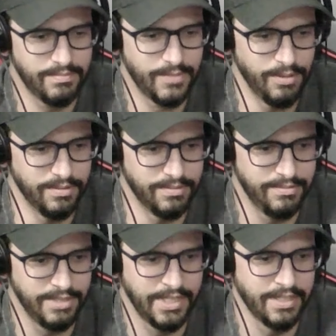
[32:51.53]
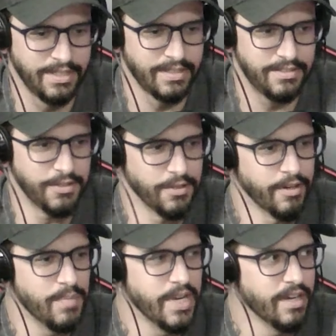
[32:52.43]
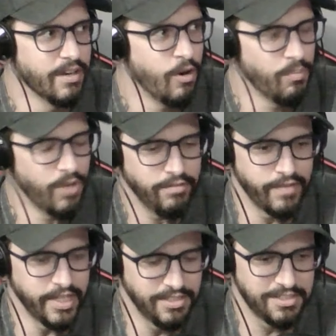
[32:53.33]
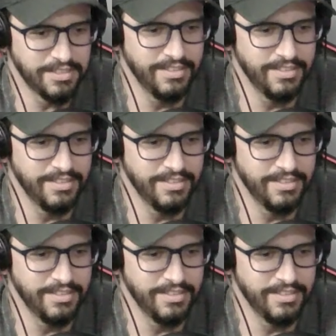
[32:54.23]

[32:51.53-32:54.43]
cool. So you're going to be a home run fence?